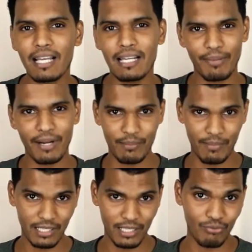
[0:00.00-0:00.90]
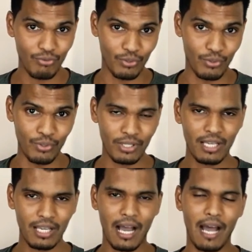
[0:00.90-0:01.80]
that Parliament introduced.
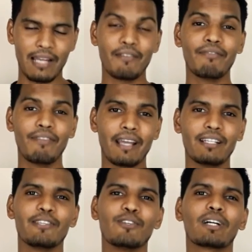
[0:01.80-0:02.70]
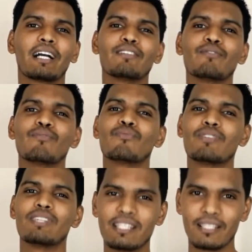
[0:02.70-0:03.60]
And then finally you look at the
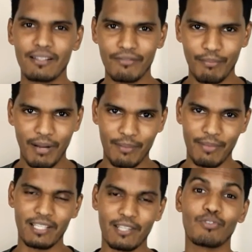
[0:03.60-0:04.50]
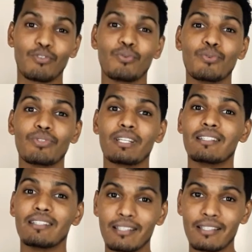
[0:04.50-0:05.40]
reason for Parliament introducing
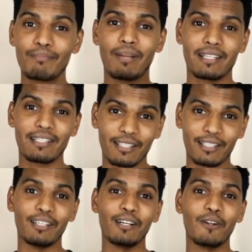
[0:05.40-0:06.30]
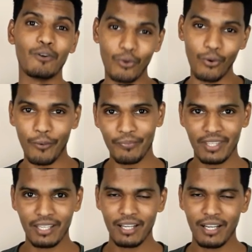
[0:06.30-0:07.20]
this particular law.
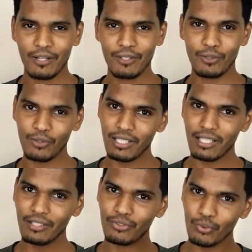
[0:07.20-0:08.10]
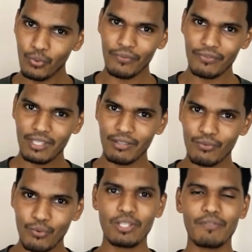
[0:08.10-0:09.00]
Now those are two of the
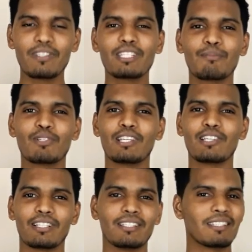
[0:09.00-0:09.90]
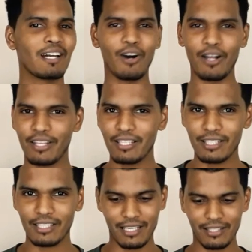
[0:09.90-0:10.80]
rules of interpretation. There are others
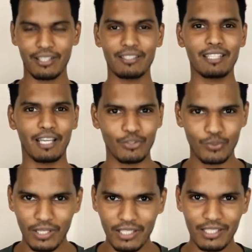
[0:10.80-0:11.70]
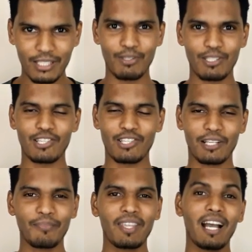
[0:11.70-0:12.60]
such as contextual
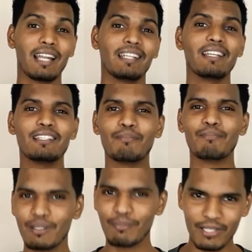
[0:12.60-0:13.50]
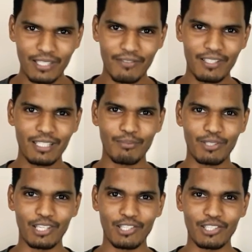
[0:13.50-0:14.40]
interpretation, and then there's the purposive
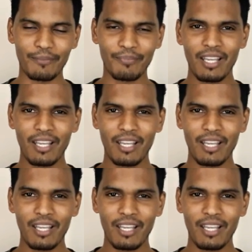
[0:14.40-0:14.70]
interpretation.